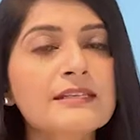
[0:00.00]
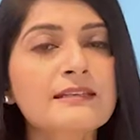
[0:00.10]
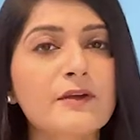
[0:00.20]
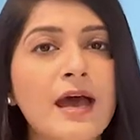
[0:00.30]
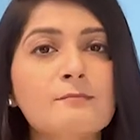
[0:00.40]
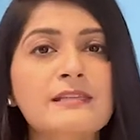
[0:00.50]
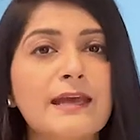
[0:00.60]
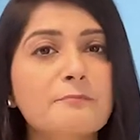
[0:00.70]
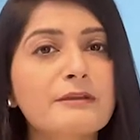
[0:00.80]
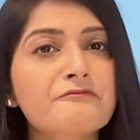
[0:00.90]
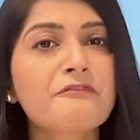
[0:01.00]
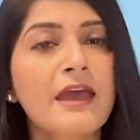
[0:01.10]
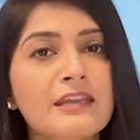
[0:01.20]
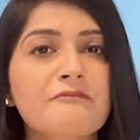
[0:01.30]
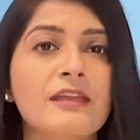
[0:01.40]
cramps can be
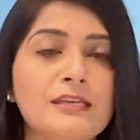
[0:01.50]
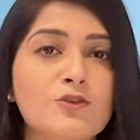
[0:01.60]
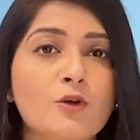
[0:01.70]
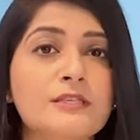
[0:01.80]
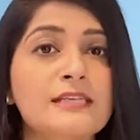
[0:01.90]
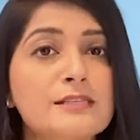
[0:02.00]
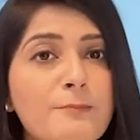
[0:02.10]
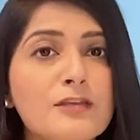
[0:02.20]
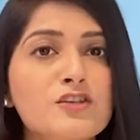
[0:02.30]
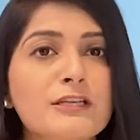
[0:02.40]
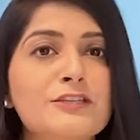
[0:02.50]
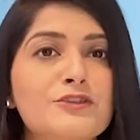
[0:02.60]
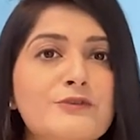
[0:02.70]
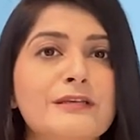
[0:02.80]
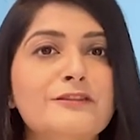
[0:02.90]
very very daunting especially
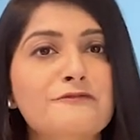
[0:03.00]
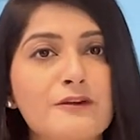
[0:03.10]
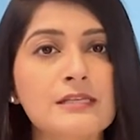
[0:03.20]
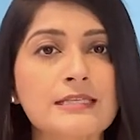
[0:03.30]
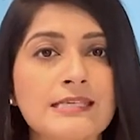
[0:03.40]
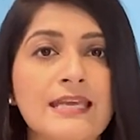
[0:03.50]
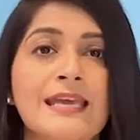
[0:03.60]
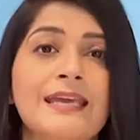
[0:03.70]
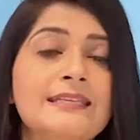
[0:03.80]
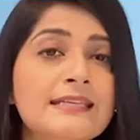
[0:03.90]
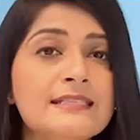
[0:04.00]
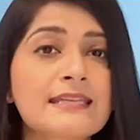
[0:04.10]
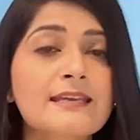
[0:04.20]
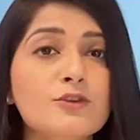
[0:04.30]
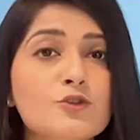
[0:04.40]
during the first day. It can
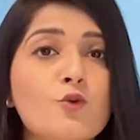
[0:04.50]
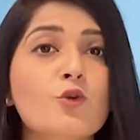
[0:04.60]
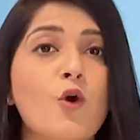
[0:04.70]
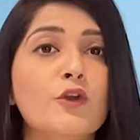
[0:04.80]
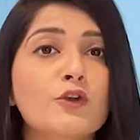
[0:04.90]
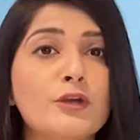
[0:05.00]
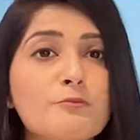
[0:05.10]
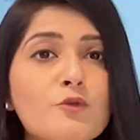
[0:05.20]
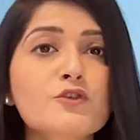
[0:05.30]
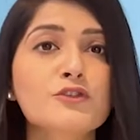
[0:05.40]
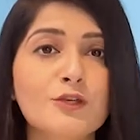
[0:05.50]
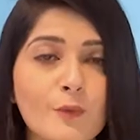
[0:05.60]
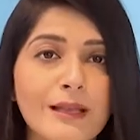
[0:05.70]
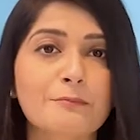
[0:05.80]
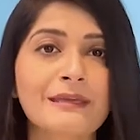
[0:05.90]
take a toll on your emotional
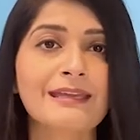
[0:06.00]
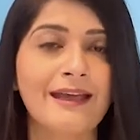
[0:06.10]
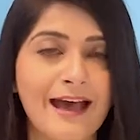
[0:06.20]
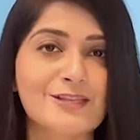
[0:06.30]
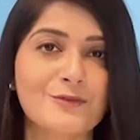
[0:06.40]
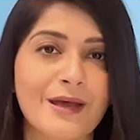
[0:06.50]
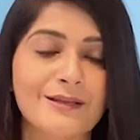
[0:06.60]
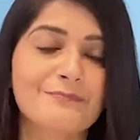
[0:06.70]
well-being as well.